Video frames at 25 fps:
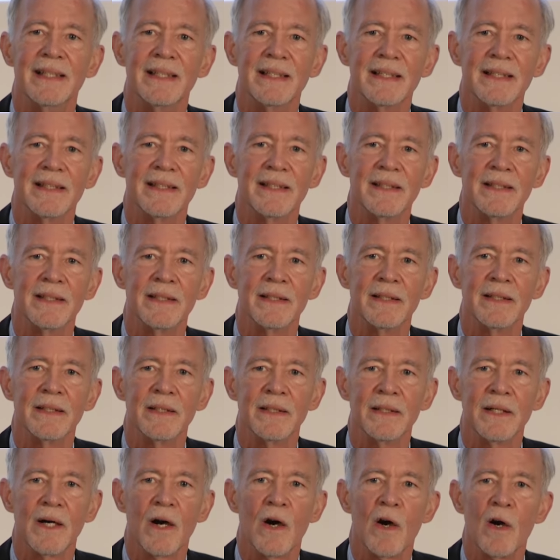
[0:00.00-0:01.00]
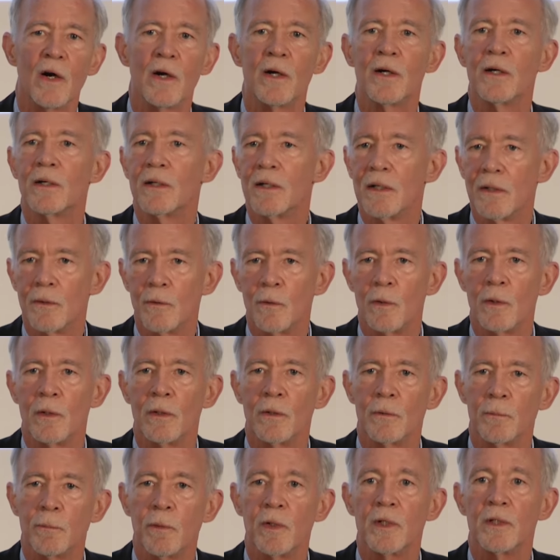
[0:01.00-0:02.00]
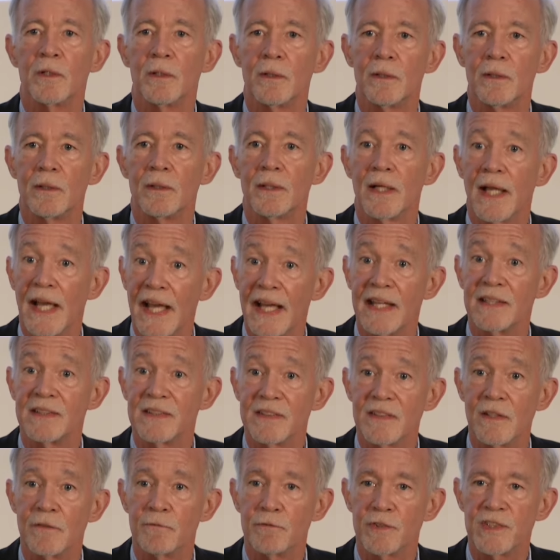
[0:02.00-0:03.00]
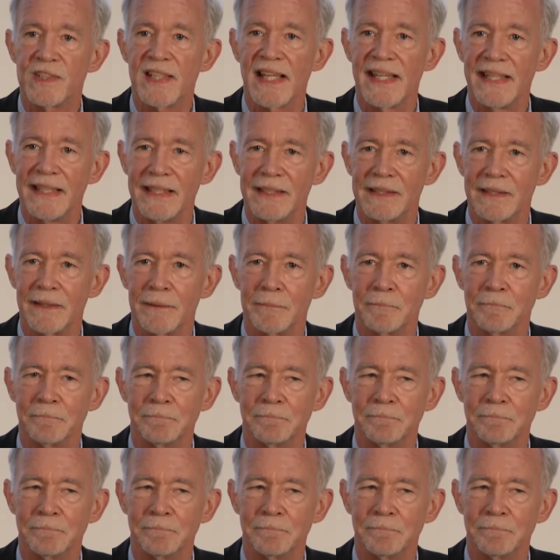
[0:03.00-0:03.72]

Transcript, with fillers: Uh, are or were heads of state.